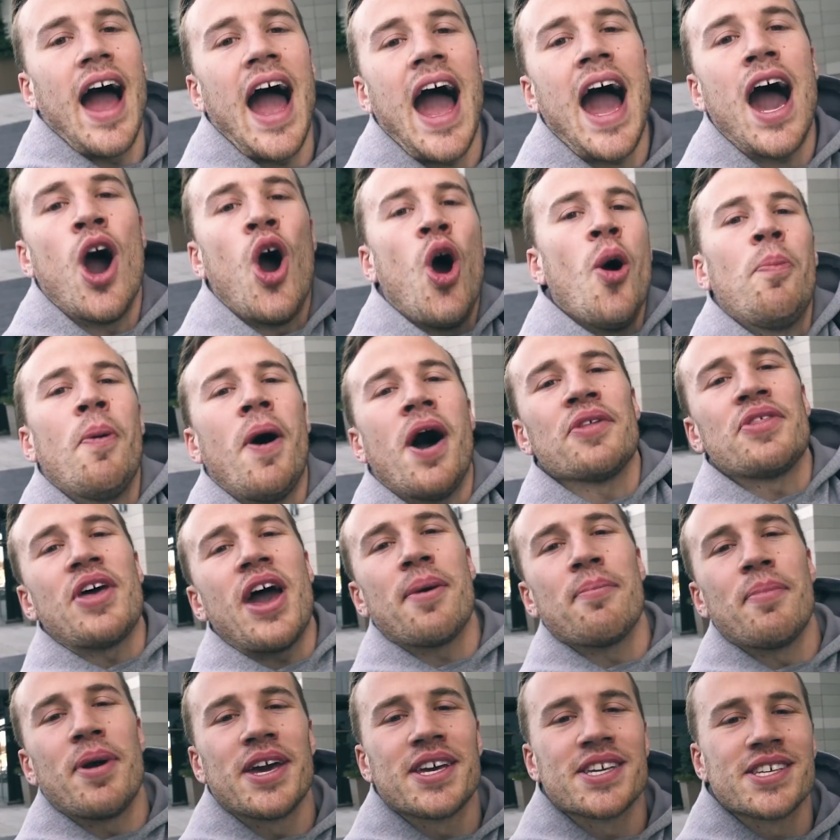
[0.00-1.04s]
I hope all
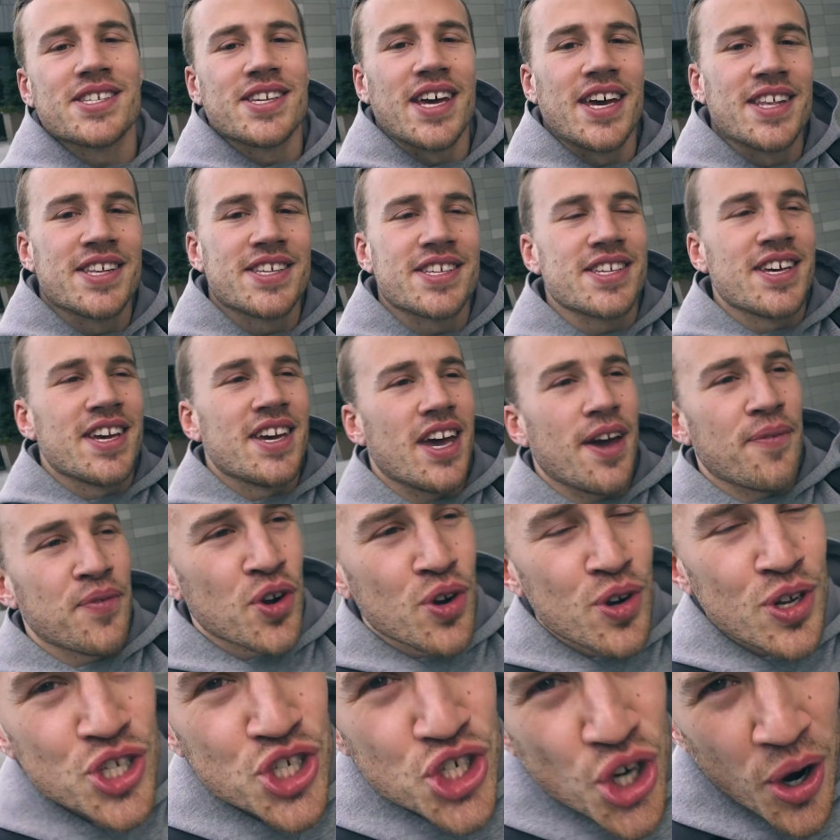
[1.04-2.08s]
that makes sense. If
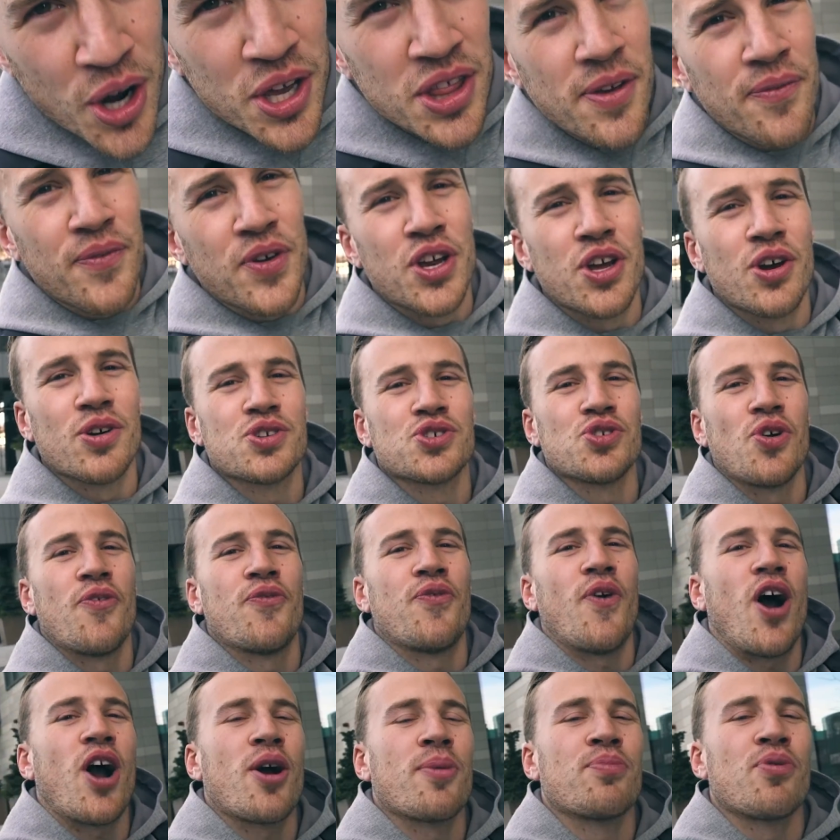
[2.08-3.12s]
you're enjoying the video so
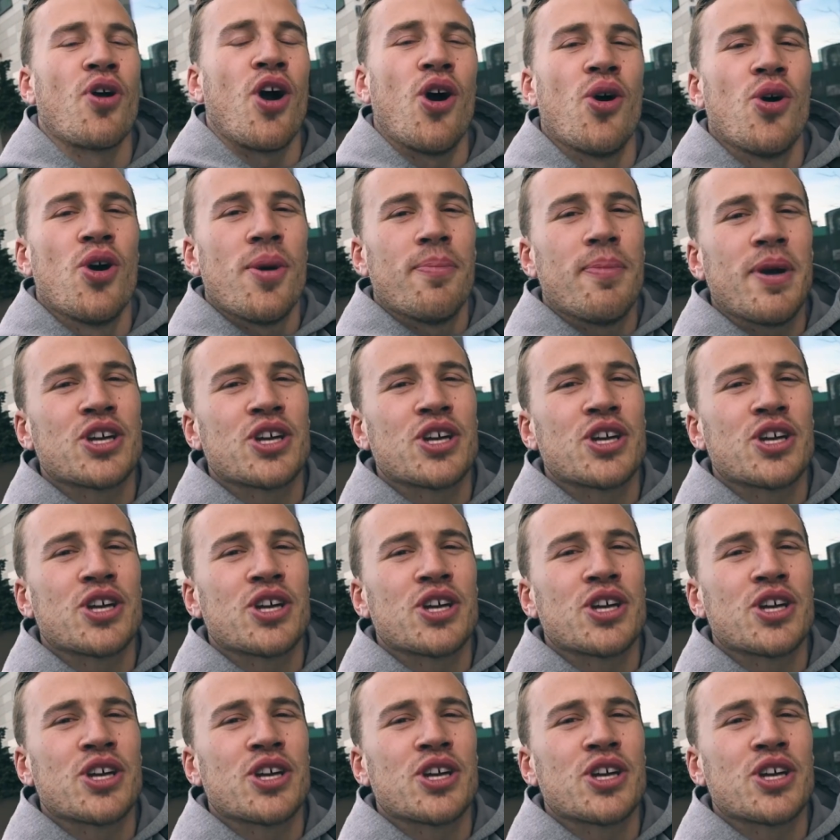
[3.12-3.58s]
far, bro,